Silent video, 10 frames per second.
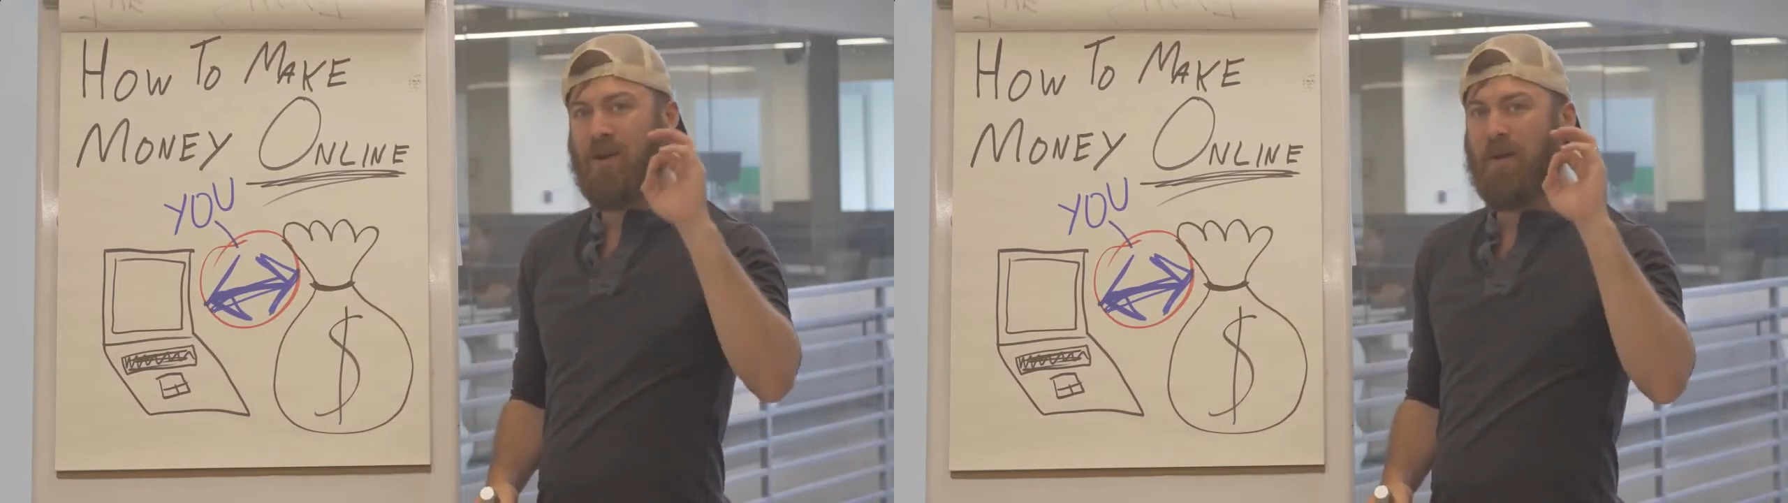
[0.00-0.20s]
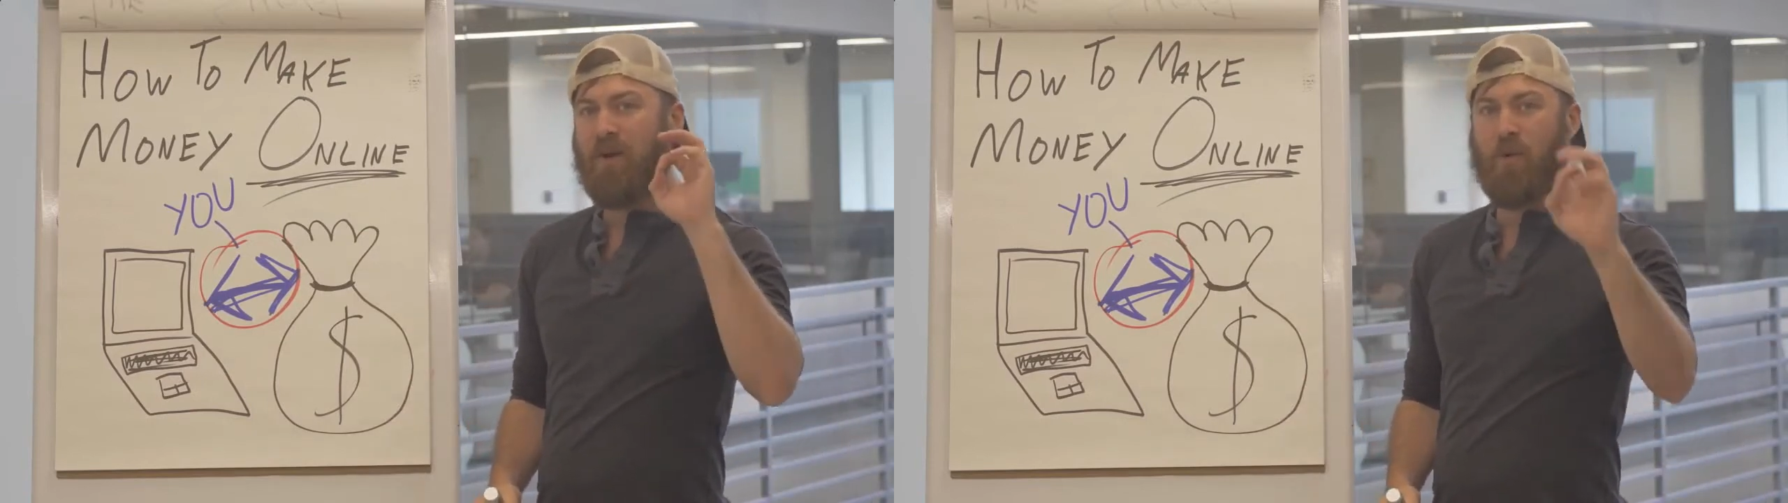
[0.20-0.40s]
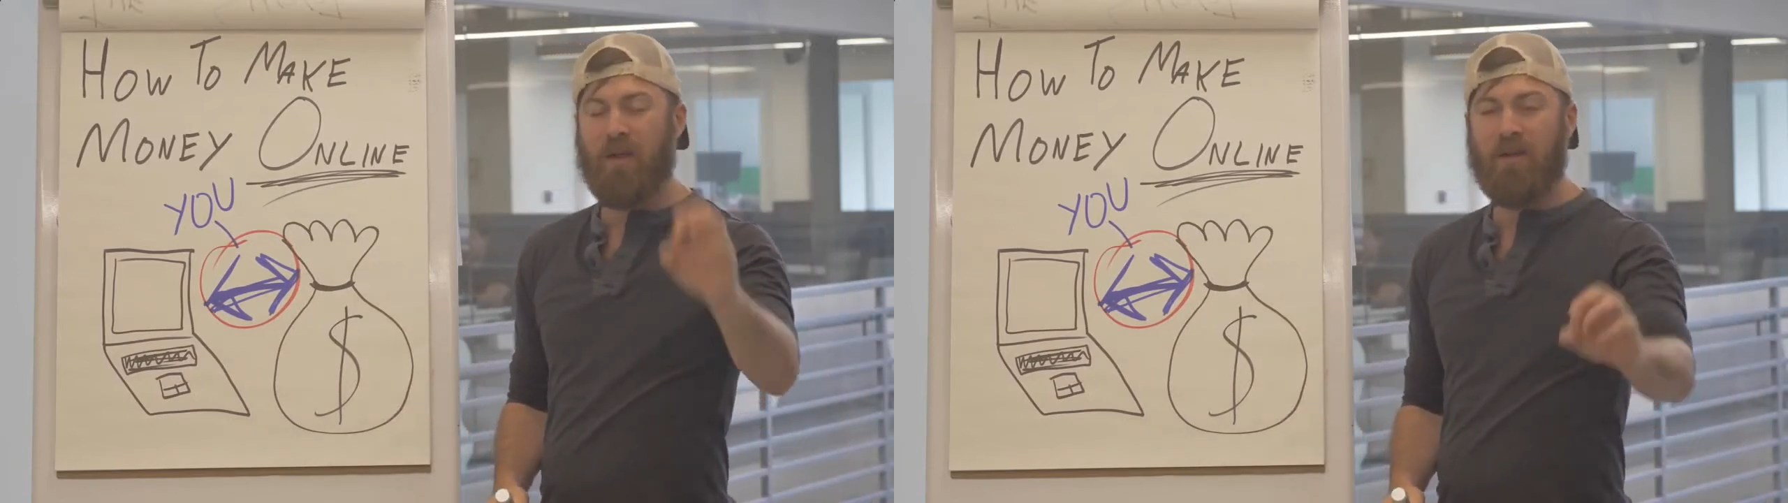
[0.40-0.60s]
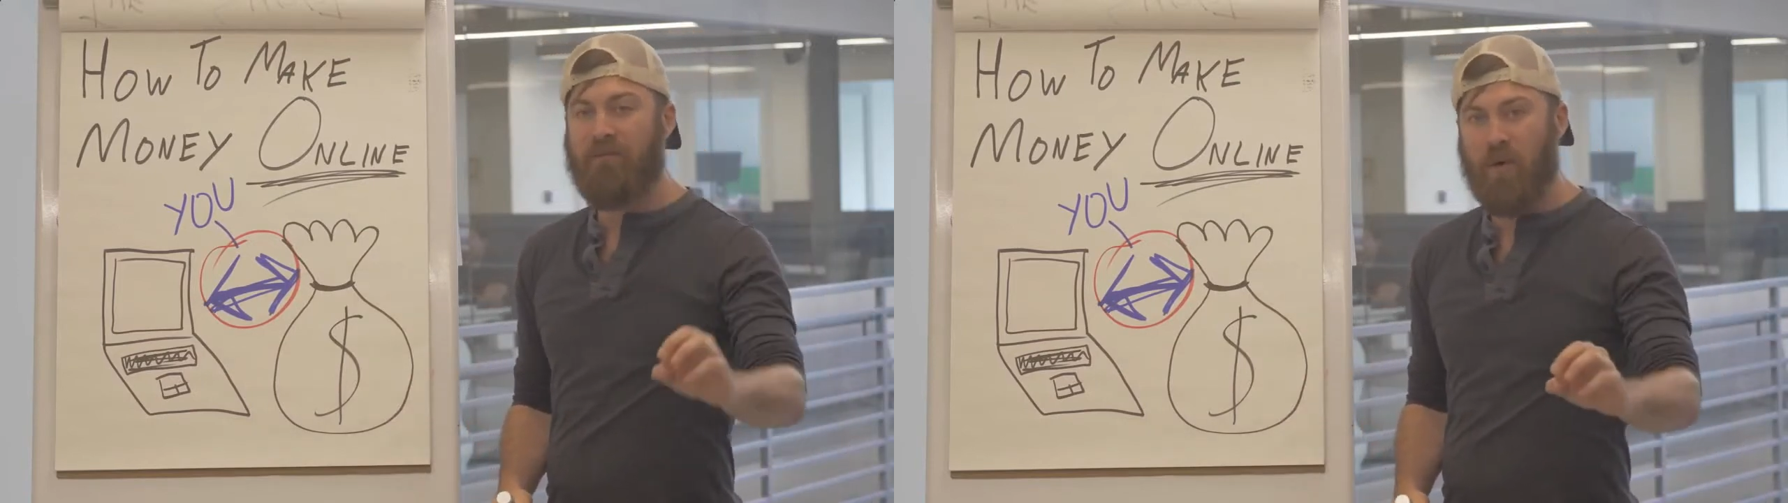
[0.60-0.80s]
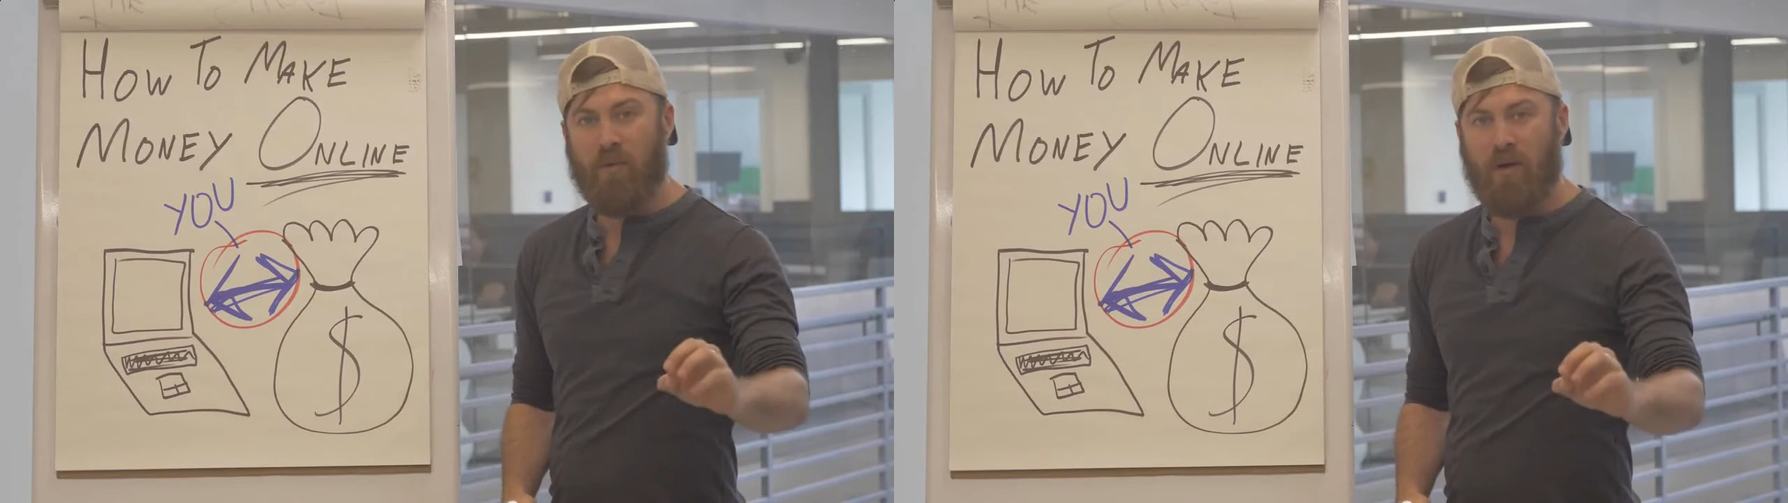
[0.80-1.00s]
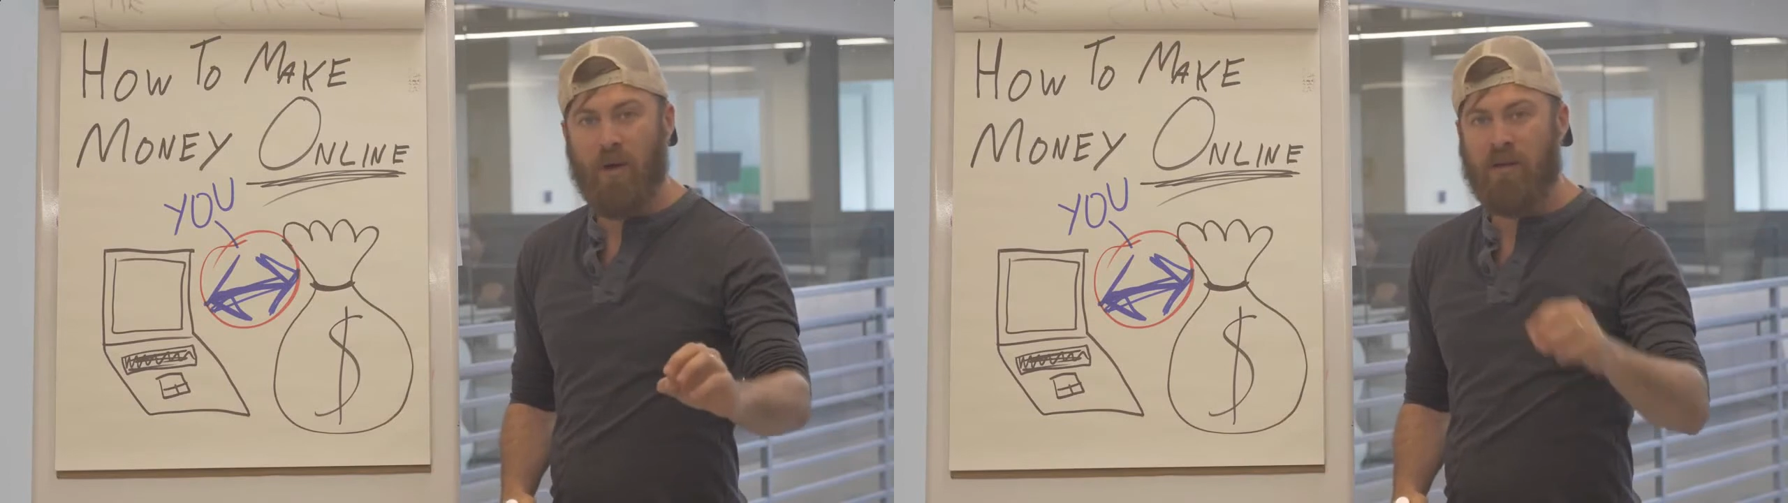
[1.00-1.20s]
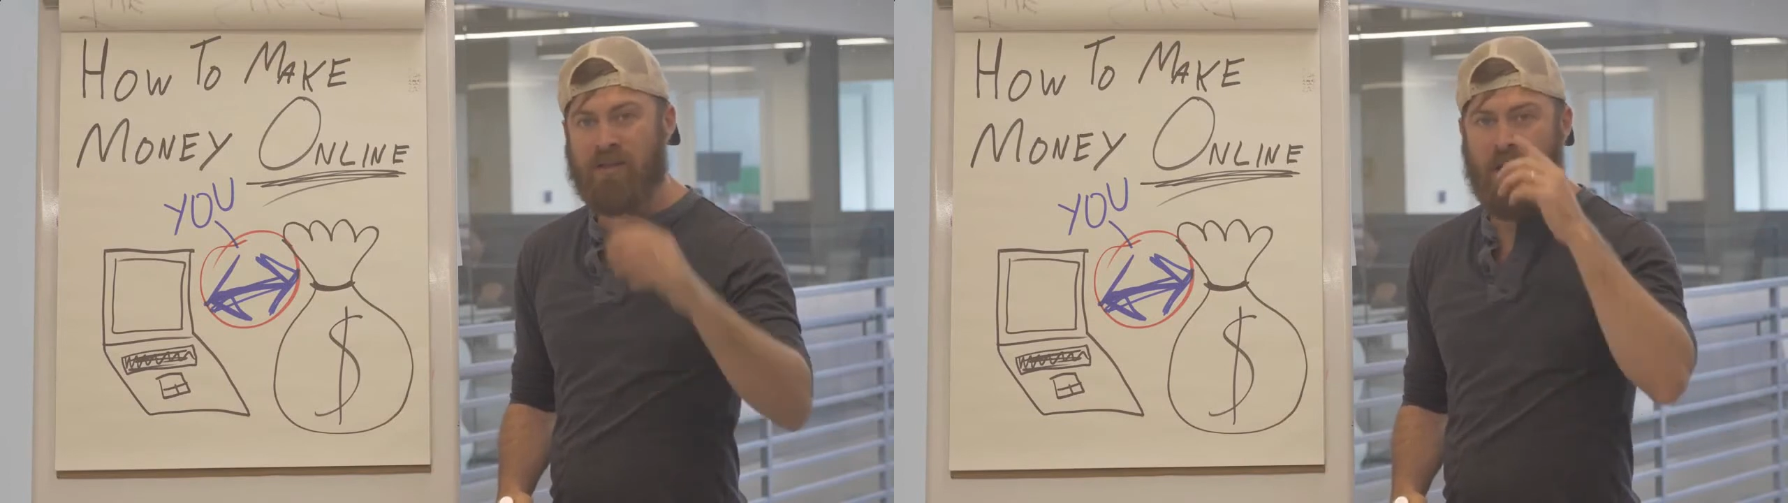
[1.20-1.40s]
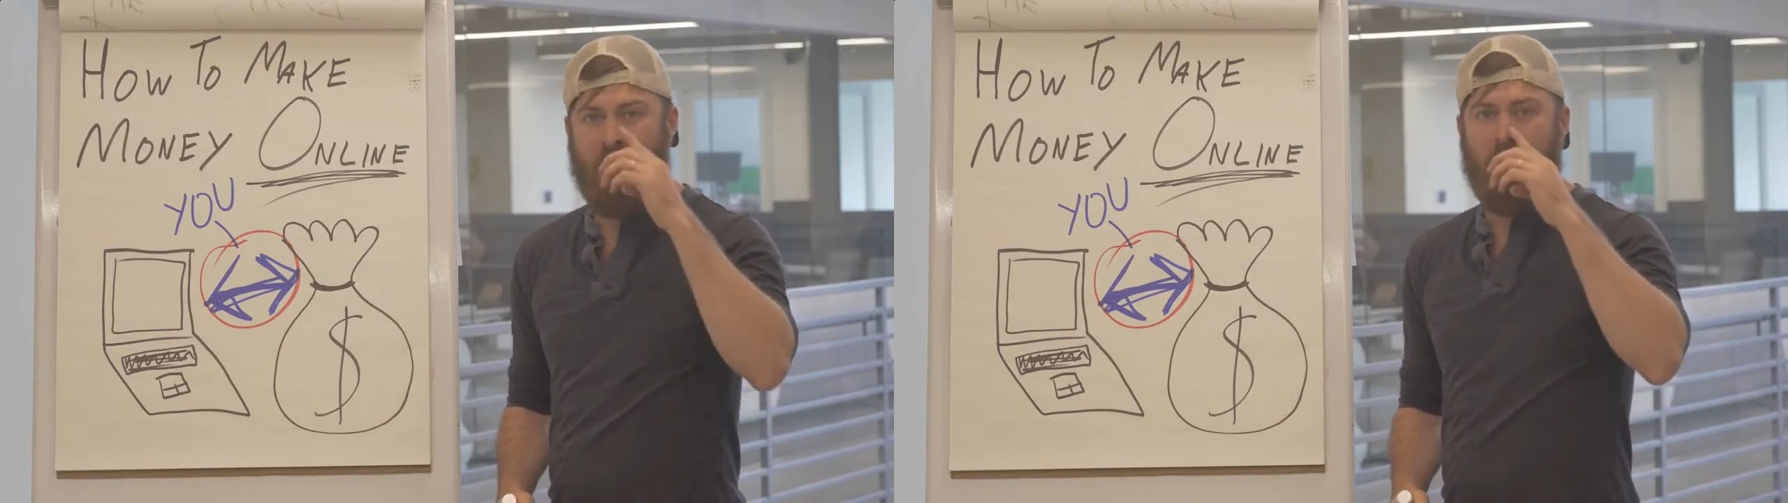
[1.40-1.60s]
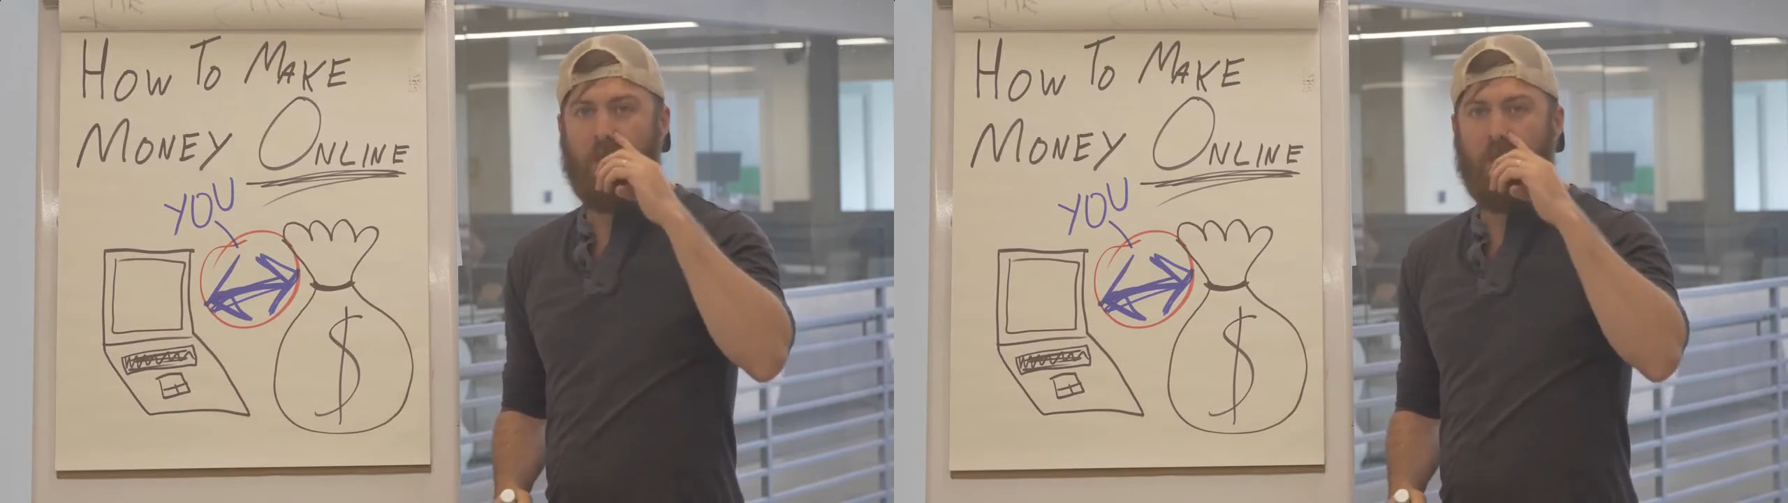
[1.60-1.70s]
no annoying phone calls,